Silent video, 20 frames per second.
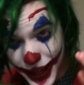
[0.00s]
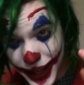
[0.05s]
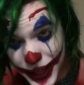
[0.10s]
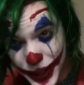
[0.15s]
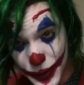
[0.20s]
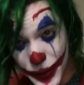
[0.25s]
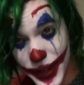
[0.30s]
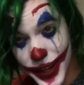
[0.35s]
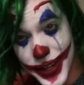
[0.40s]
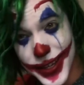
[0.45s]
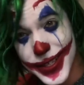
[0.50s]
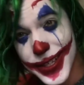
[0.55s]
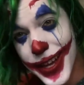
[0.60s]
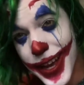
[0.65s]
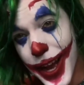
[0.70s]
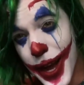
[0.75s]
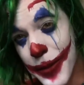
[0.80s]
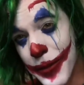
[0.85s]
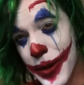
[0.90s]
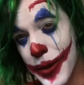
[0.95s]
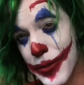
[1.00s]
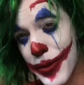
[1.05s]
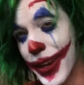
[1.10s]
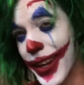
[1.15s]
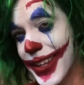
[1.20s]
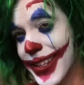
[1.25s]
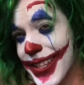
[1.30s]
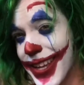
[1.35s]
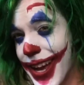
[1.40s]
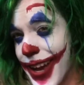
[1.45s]
Anyways, I'm going to
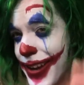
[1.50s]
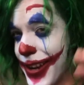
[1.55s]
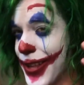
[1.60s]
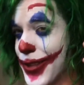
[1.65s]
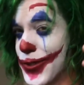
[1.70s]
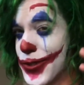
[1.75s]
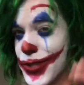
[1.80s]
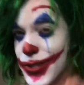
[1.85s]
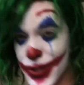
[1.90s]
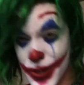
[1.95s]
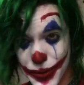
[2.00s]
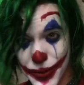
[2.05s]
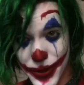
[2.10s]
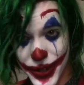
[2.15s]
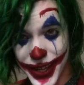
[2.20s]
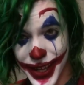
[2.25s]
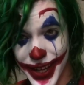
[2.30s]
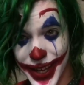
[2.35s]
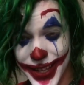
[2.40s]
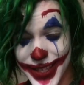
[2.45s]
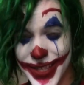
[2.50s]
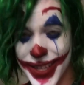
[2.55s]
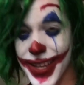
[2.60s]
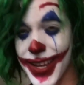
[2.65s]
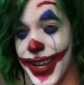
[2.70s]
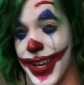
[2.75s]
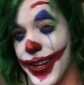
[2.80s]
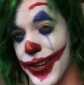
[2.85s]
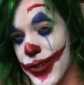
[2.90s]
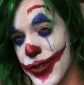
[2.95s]
break it down. It's super
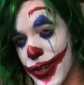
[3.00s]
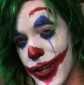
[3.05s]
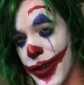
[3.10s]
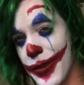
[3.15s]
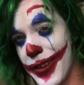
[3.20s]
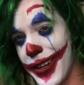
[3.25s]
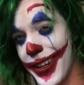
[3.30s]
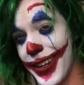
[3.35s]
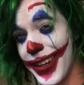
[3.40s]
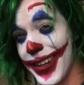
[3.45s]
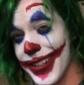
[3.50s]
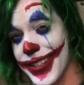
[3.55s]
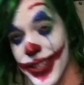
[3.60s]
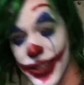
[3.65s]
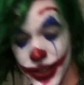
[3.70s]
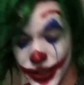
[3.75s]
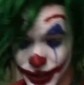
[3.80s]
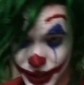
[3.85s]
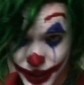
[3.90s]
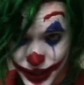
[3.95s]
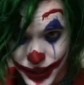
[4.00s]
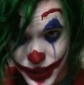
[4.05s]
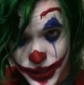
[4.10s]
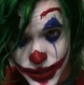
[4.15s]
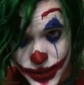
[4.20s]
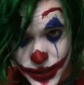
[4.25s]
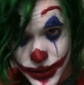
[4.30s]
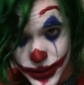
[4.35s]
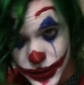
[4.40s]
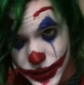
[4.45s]
easy, and I'll show you what you need to look like
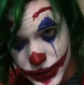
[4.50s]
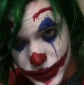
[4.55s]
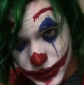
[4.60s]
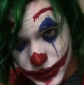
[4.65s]
this.